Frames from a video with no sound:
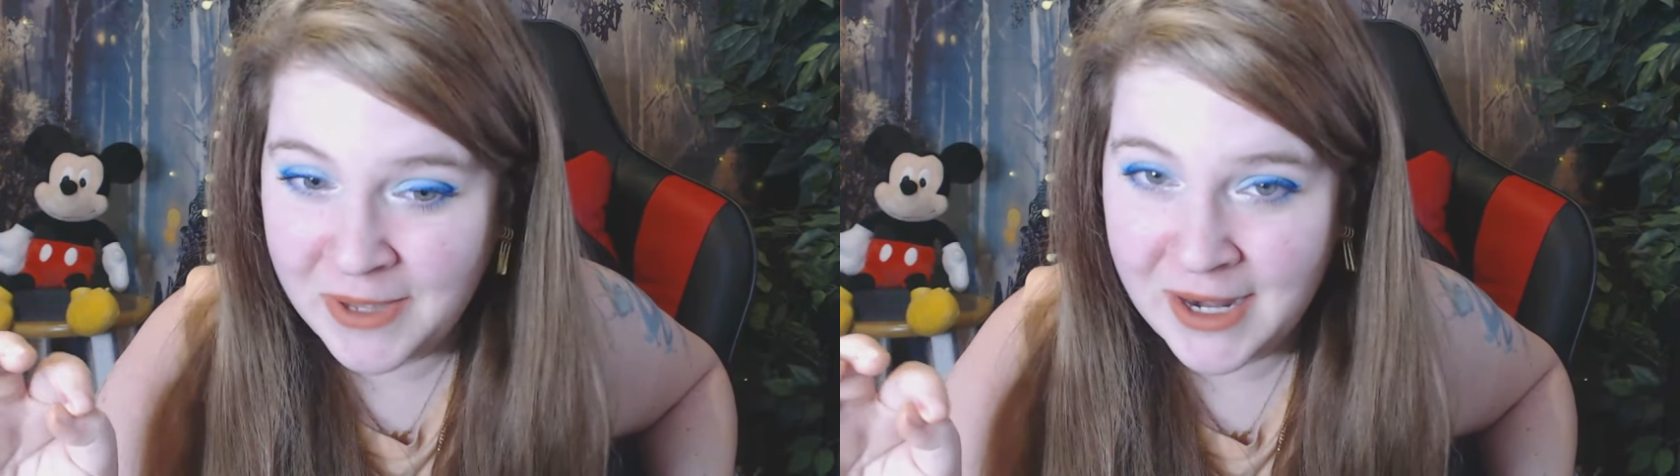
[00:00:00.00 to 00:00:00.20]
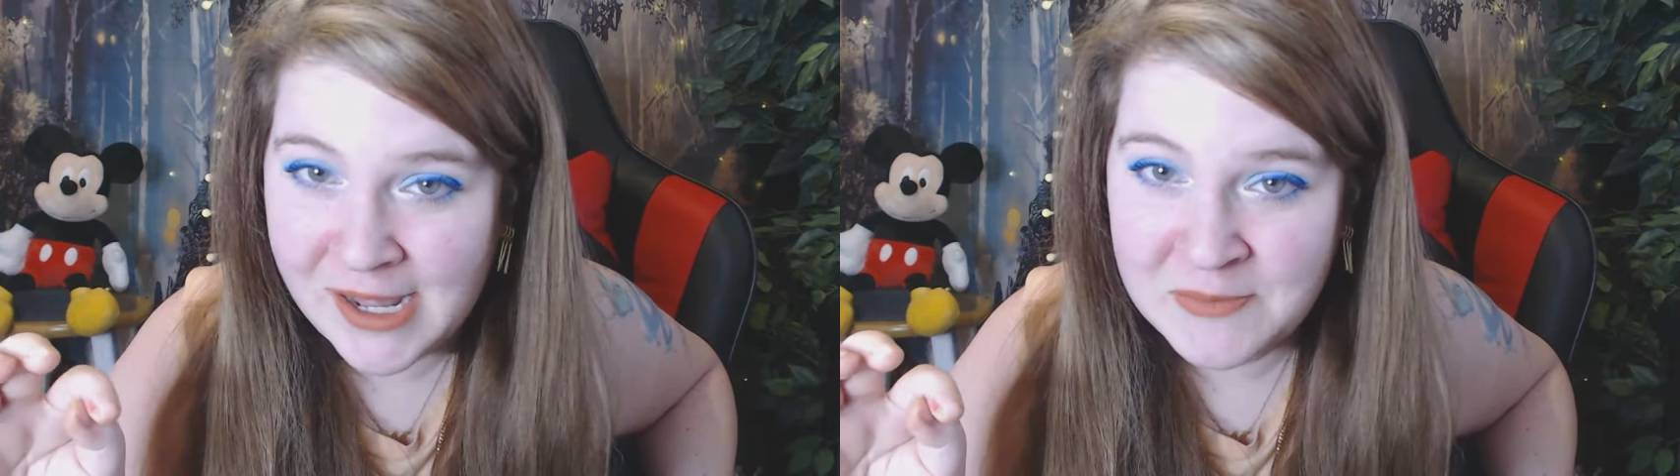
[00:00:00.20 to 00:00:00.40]

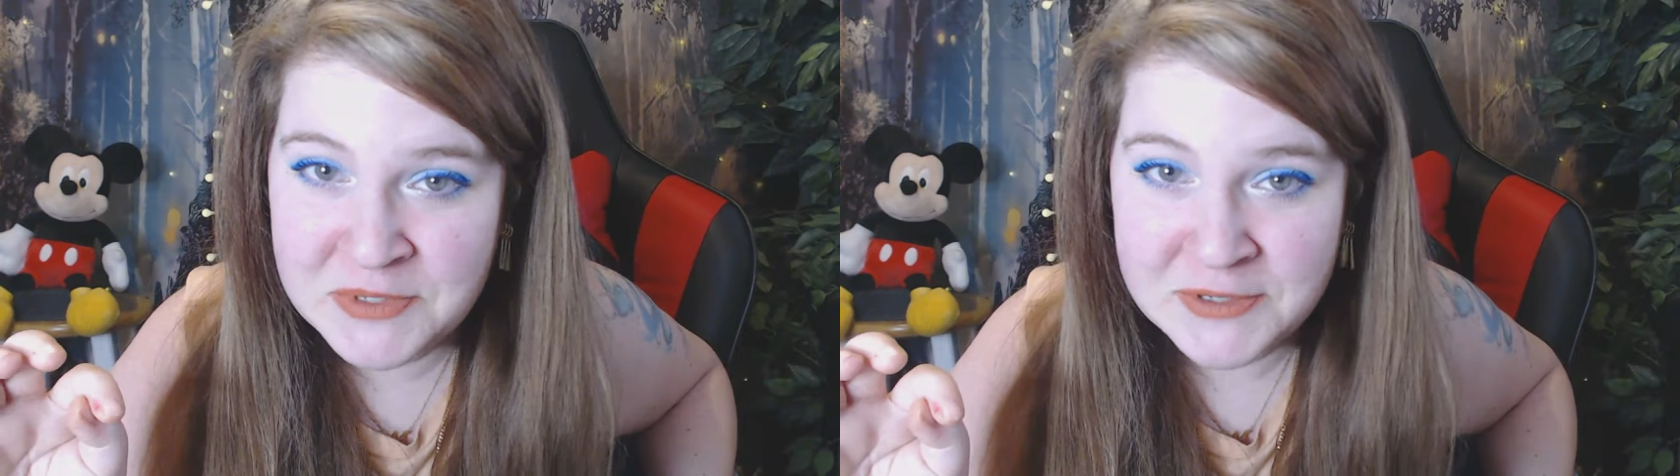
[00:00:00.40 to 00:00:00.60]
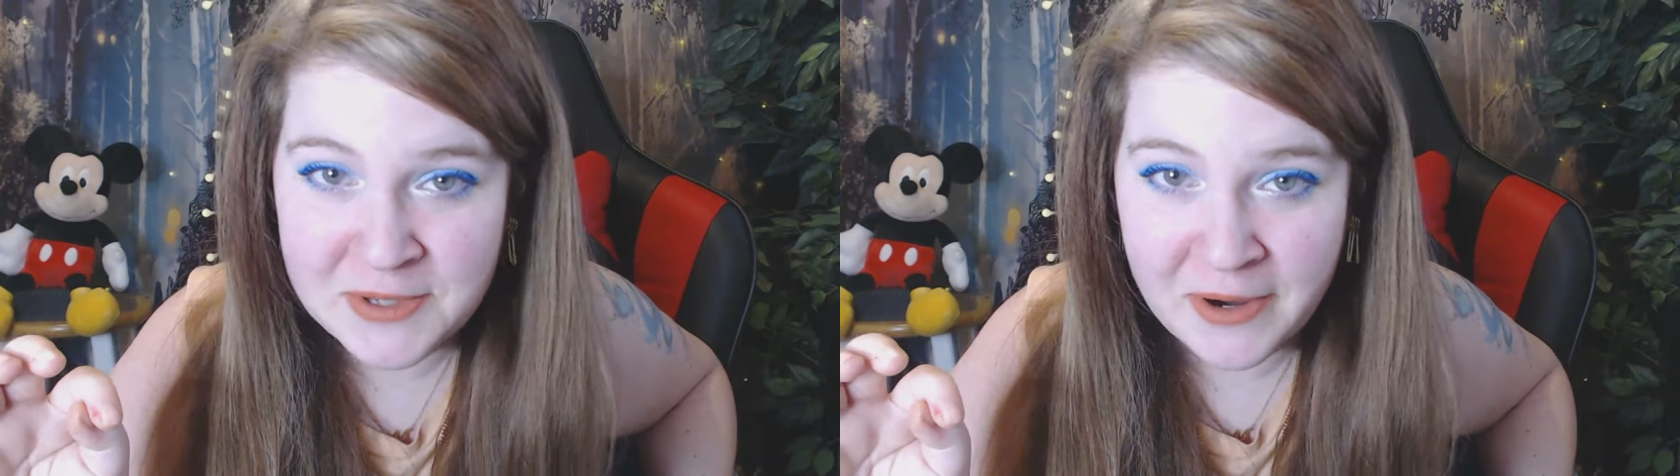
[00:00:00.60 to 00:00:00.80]
and I'm
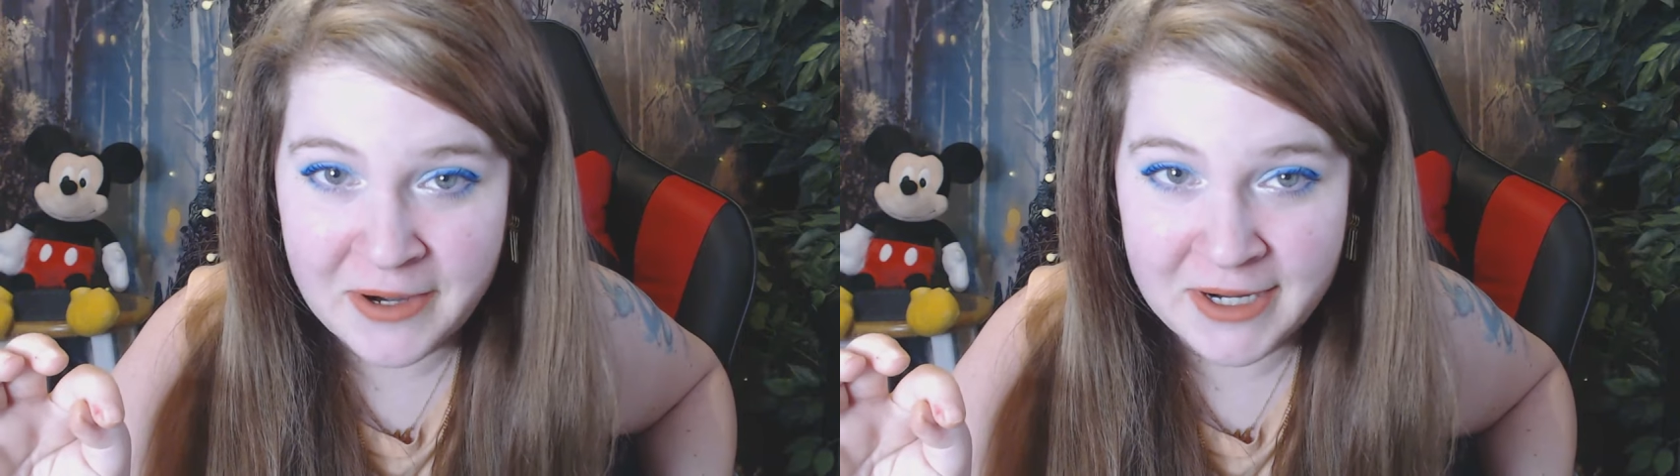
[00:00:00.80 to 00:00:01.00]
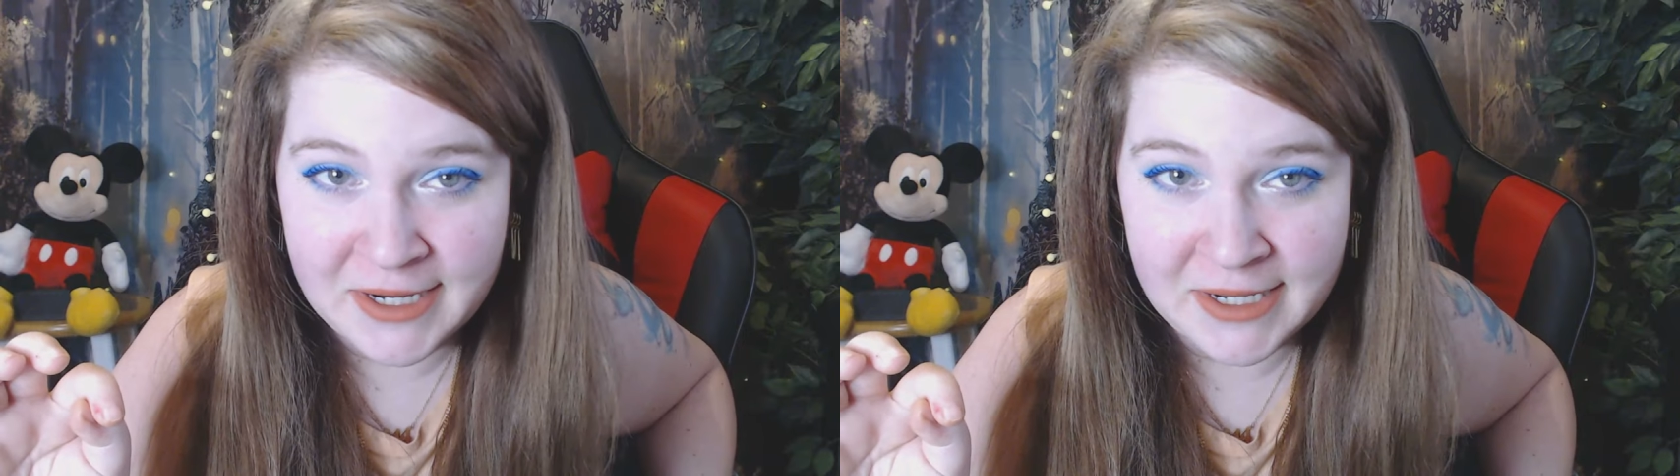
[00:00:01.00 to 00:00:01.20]

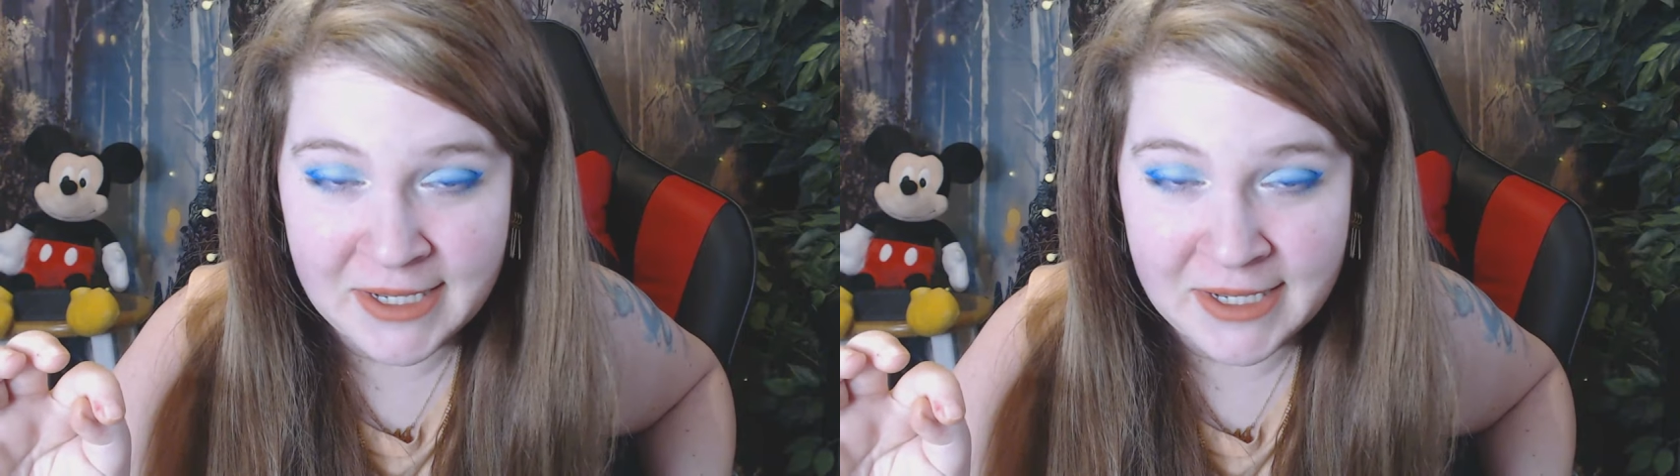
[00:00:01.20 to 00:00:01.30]
sorry.